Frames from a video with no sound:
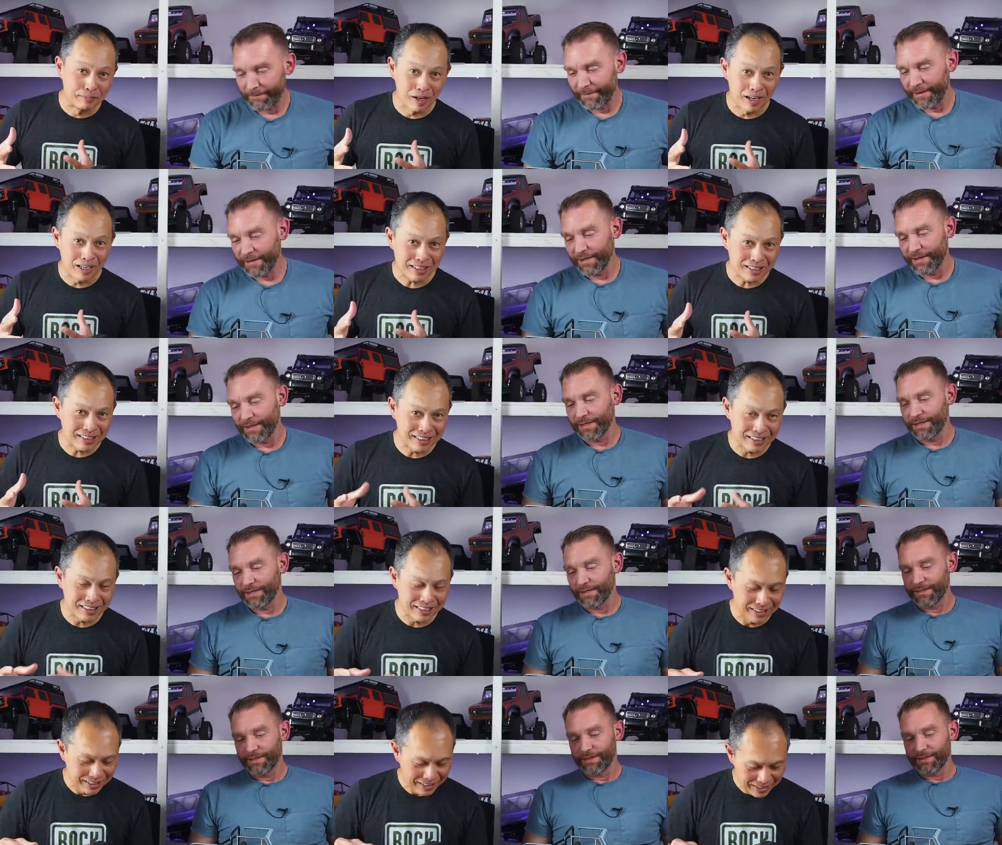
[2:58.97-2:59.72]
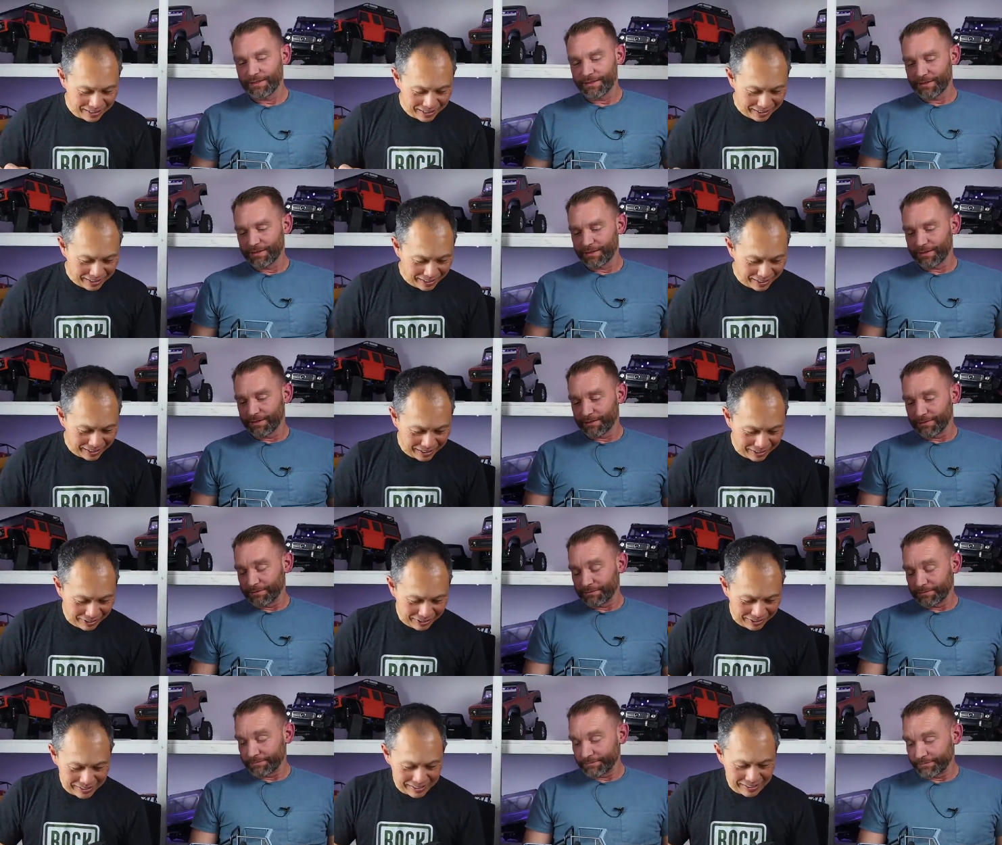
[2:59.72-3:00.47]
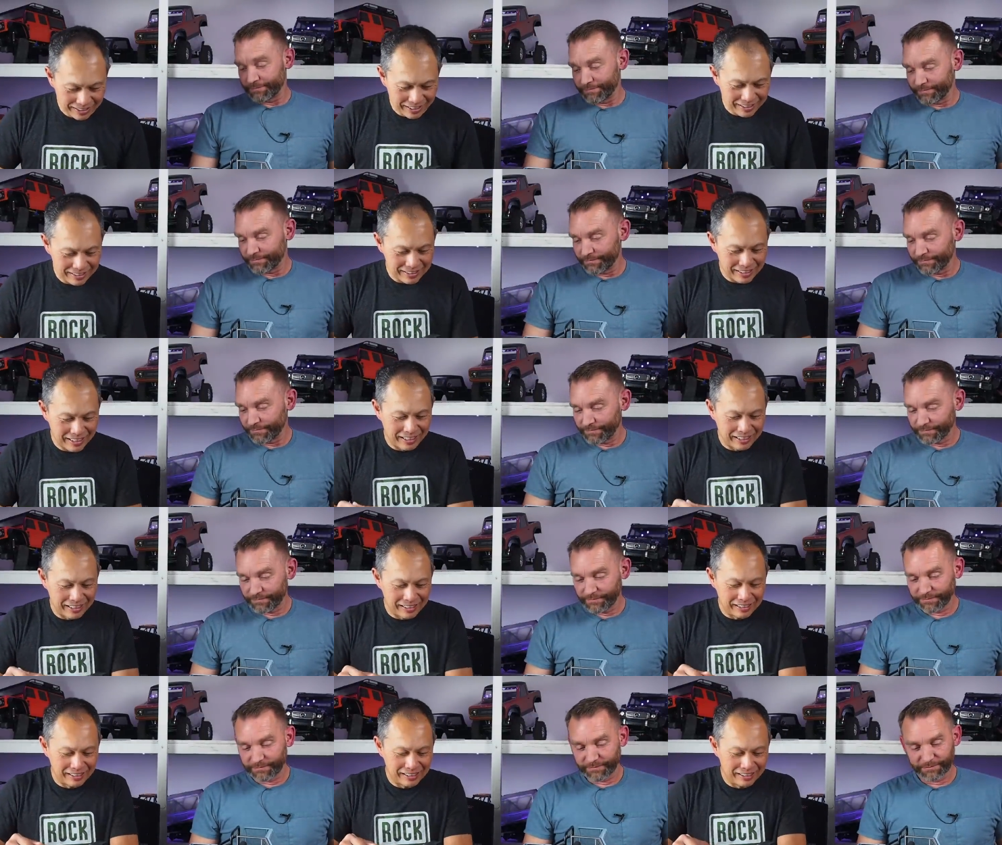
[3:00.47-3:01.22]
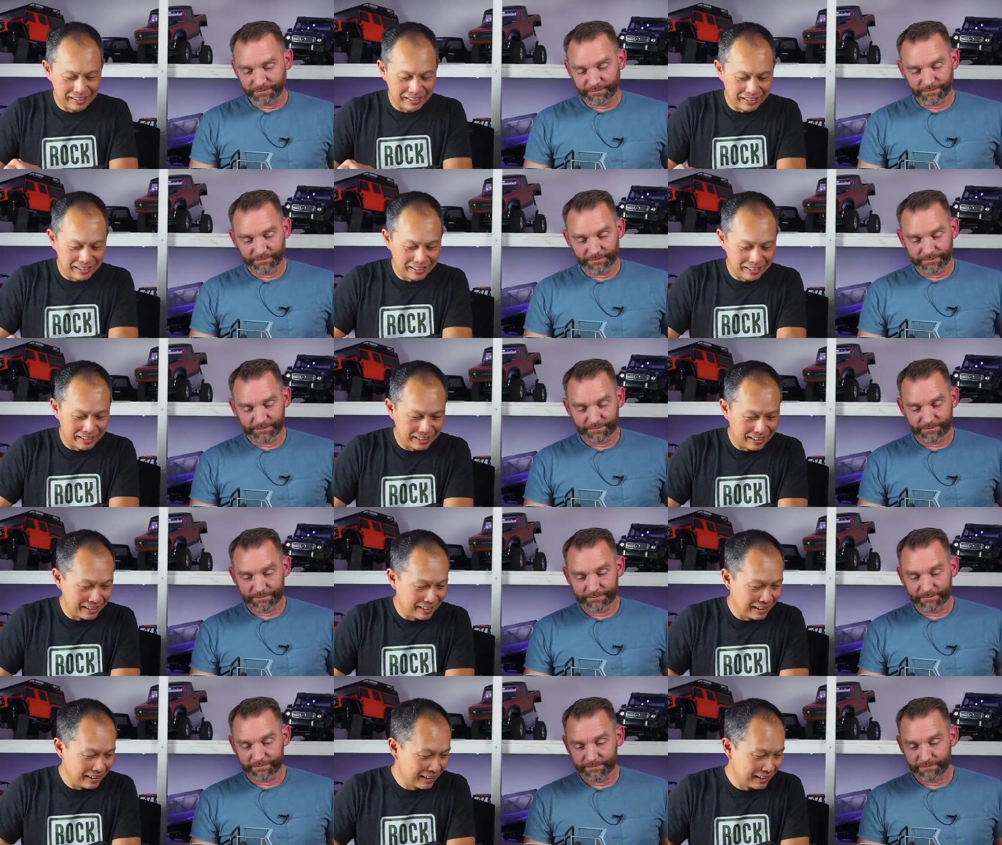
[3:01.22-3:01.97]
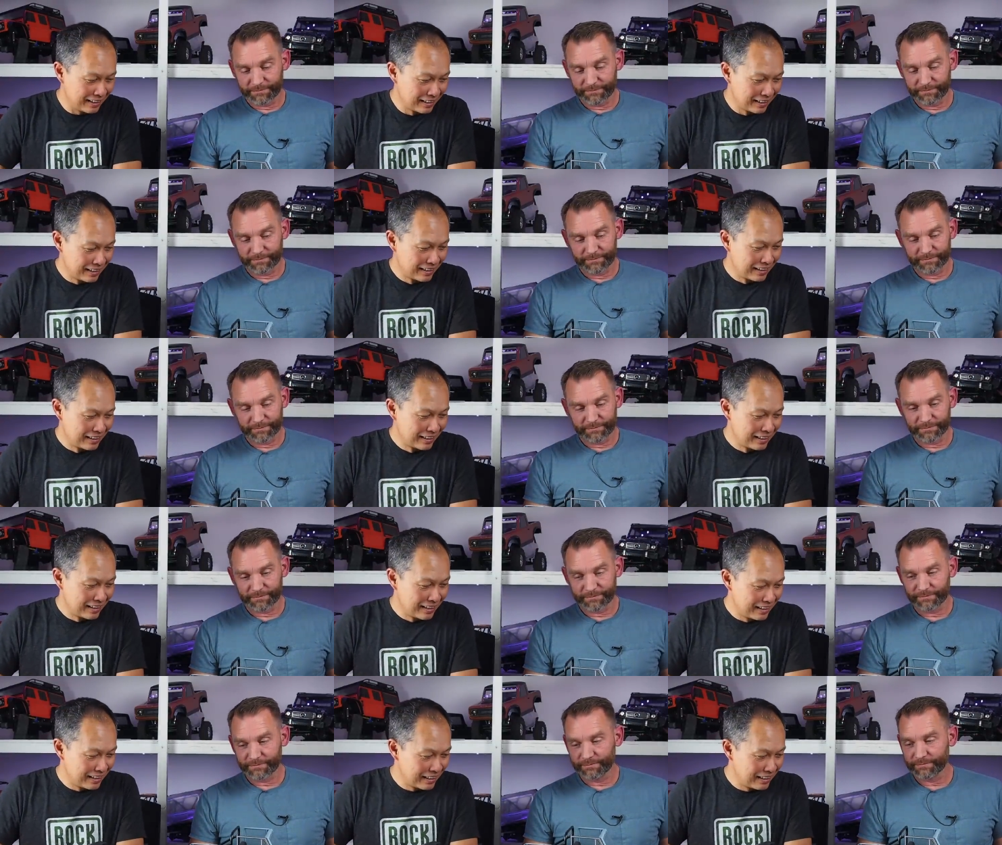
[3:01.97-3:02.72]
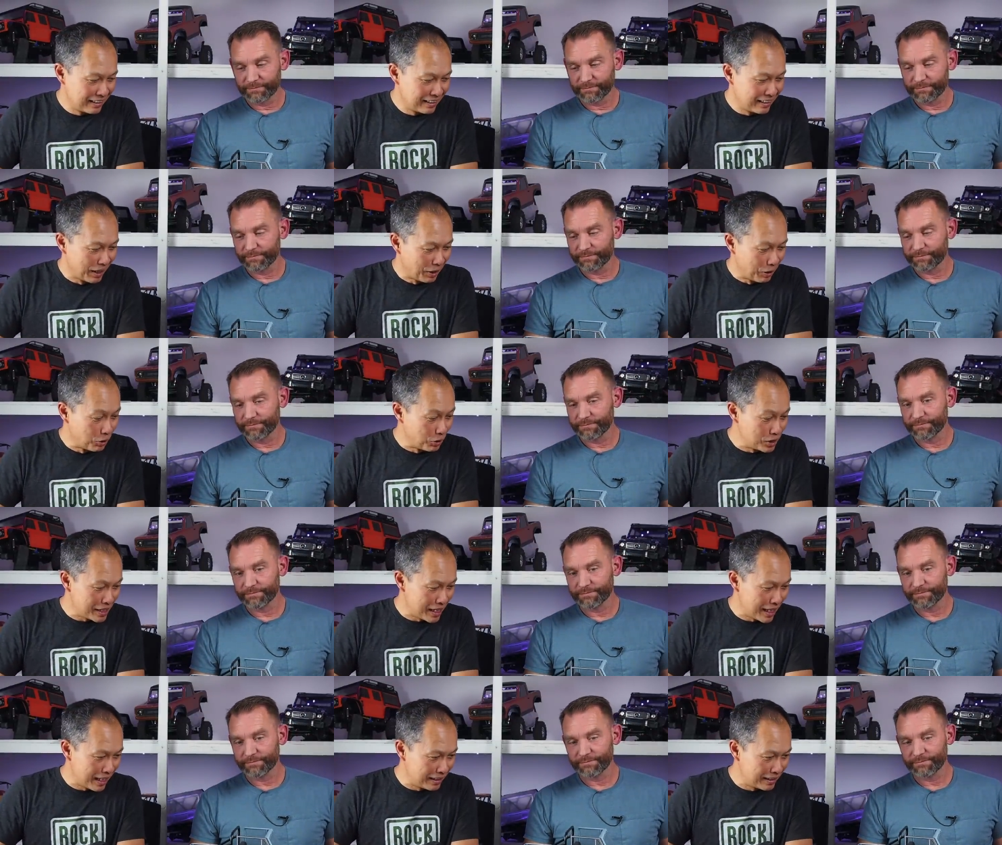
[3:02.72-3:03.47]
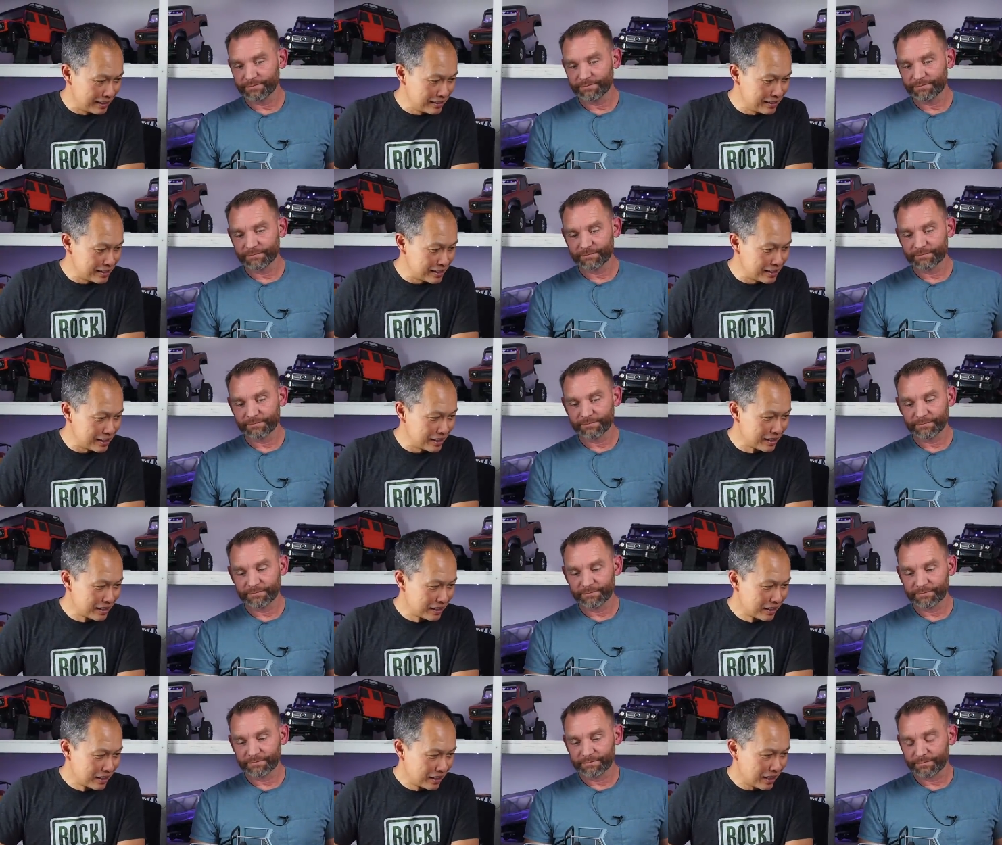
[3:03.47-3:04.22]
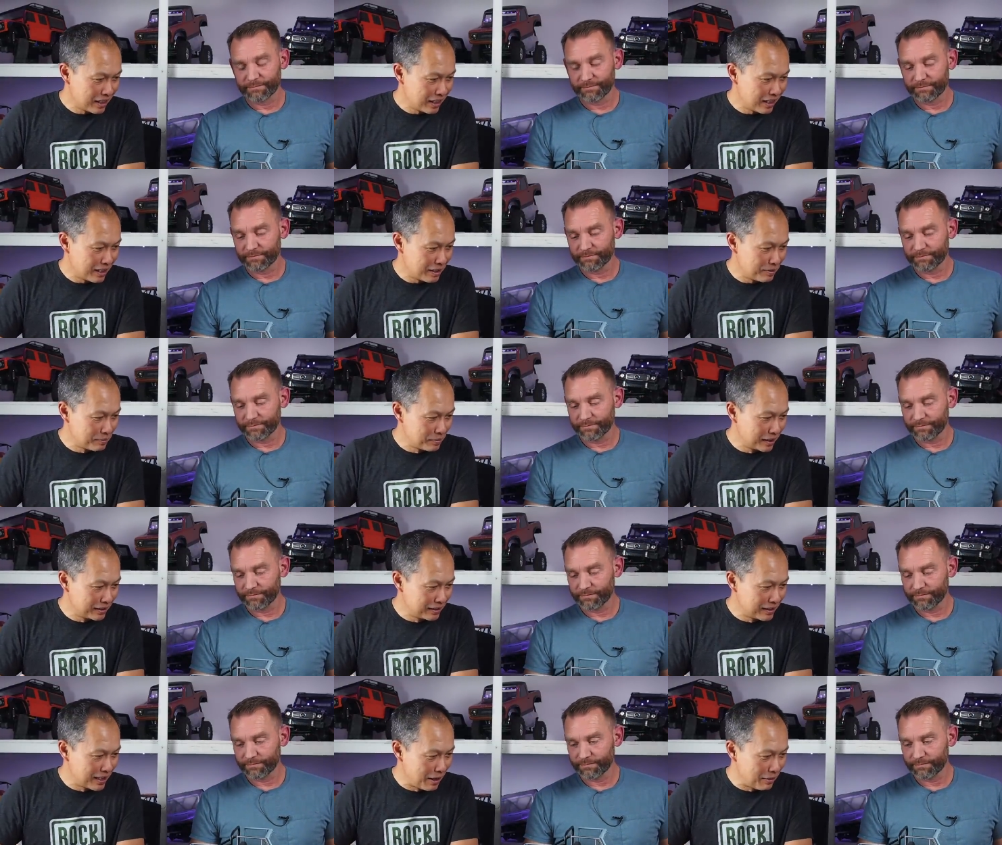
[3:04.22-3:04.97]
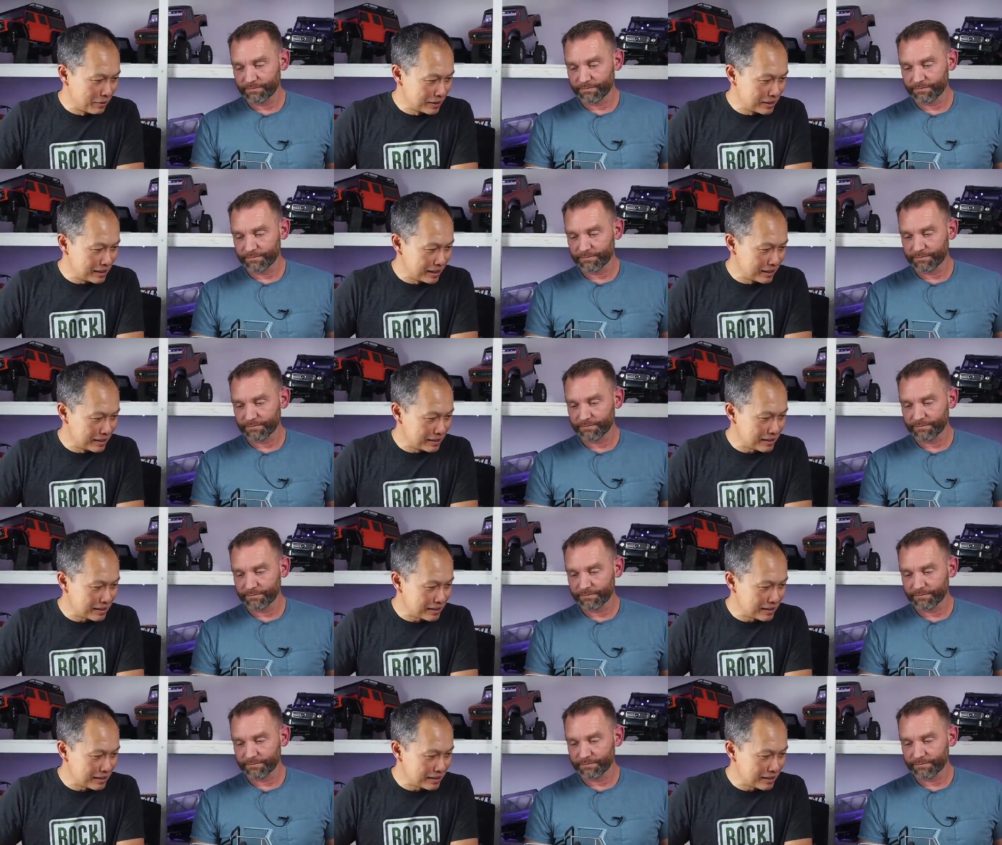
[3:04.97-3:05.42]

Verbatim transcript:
Speaker 1: blocks. You know, it's like it's like a little uh, uh, Lego challenge, uh, but now it's it's